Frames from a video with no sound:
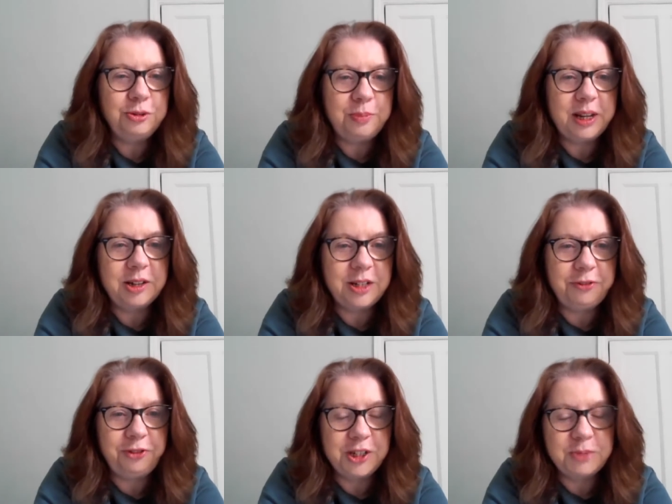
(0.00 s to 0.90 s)
shouldn't make a
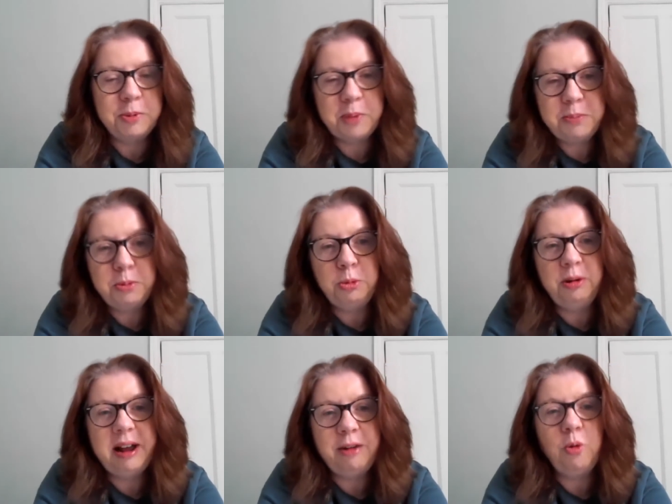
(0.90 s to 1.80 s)
difference, but people were
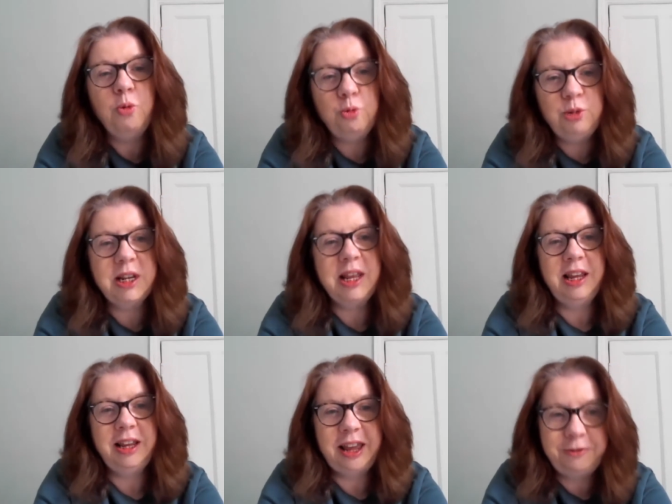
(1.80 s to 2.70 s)
out all
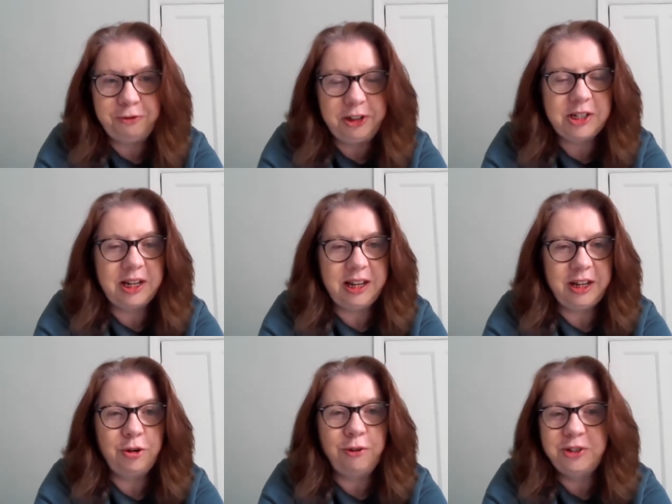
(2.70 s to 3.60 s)
day, every
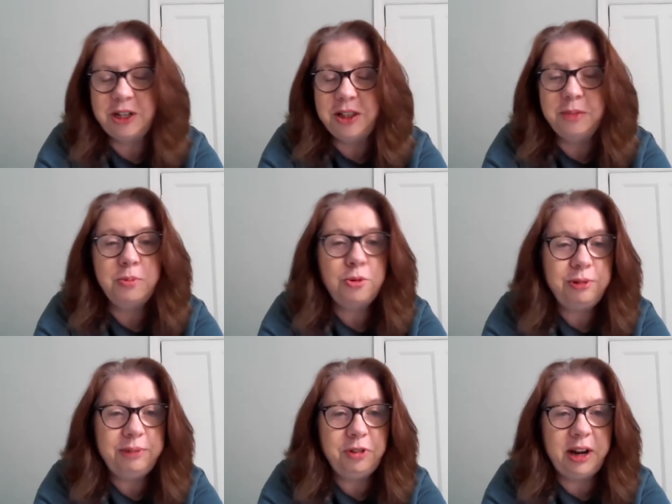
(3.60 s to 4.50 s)
day, often in the
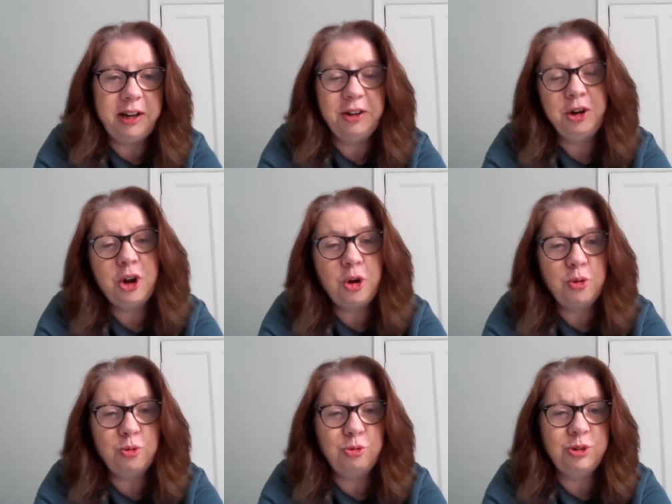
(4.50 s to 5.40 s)
pouring rain and
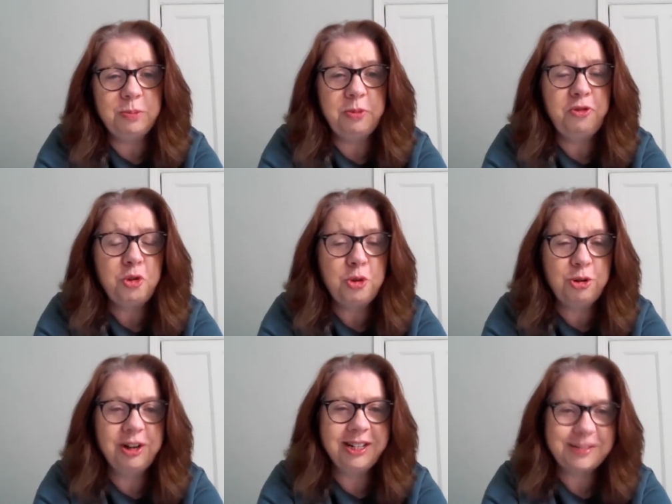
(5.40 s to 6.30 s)
cold before
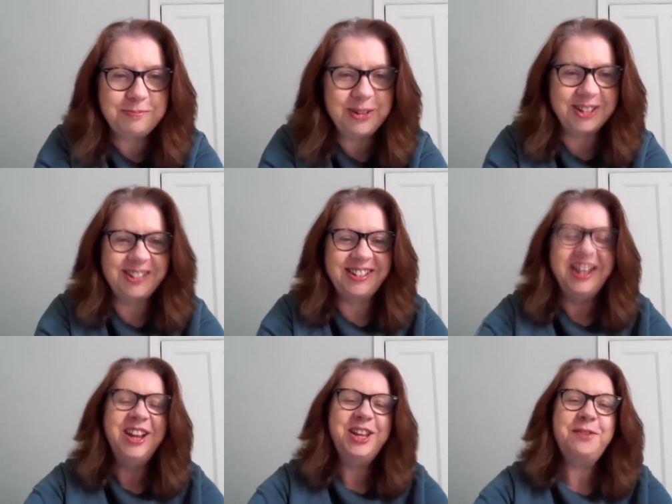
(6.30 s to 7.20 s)
Christmas,
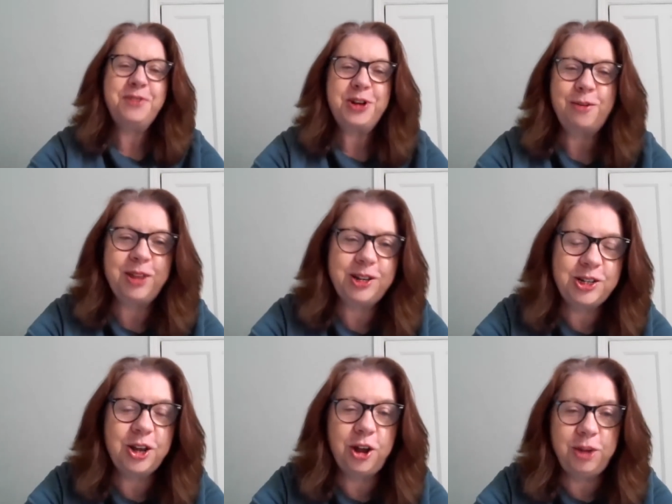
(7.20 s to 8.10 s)
giving up their
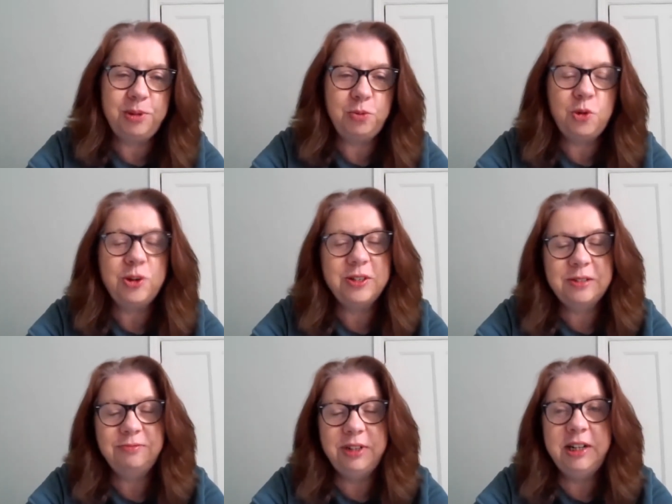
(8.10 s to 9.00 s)
time. It
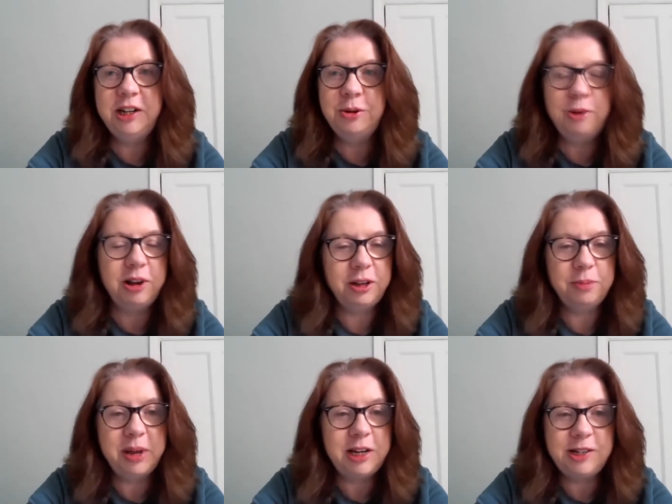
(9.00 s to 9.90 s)
was really quite
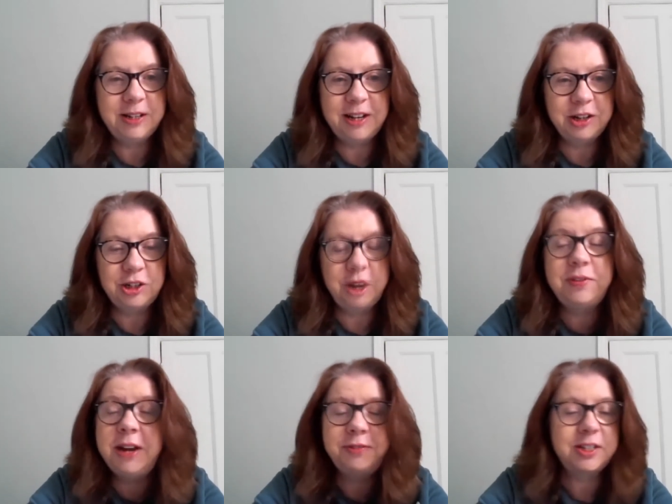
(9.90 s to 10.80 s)
amazing, actually.
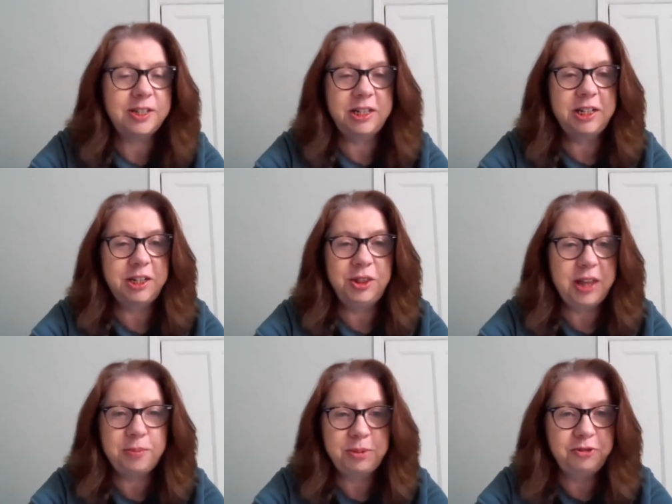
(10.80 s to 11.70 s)
I've never seen
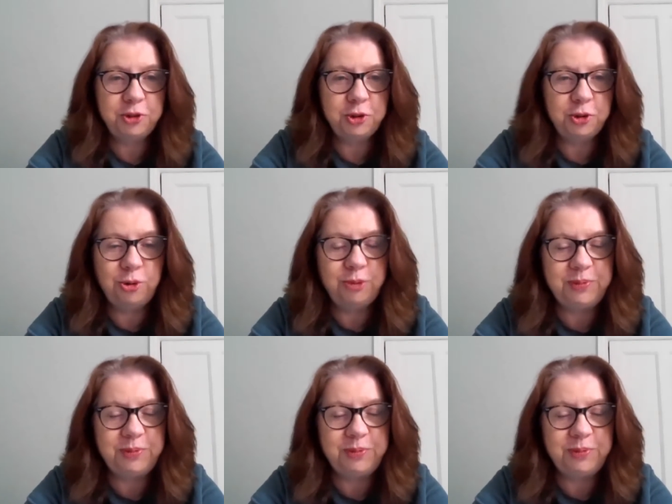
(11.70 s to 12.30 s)
that before.